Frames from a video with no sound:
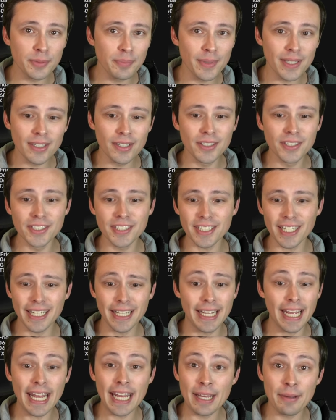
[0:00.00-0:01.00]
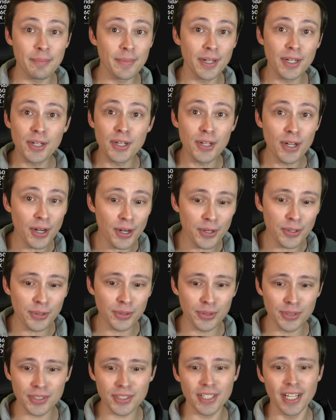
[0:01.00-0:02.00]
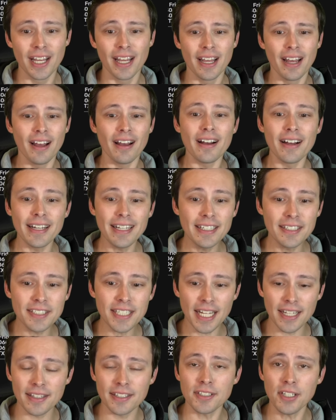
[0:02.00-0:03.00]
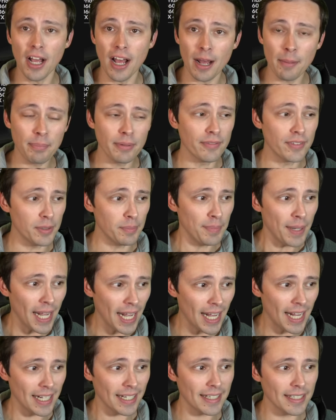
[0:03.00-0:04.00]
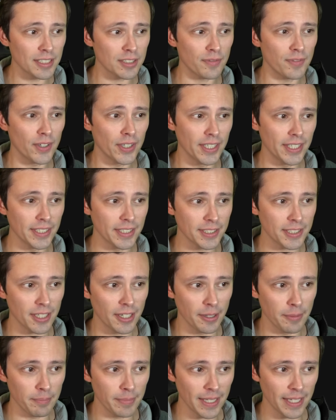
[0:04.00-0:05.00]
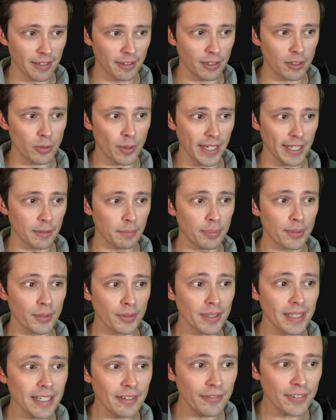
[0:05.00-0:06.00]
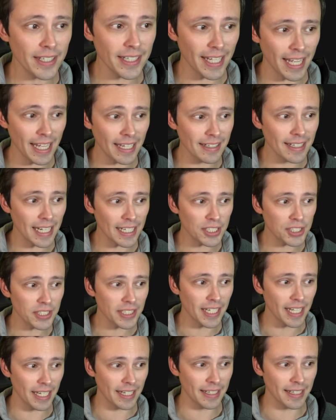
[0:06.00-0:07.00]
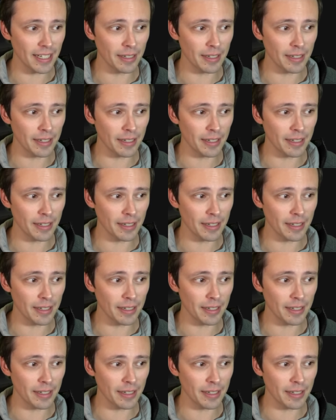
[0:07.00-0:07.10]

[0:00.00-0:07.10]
mills game goes, uh, is at the top of the pack as far as um, being quite prolific and actually ending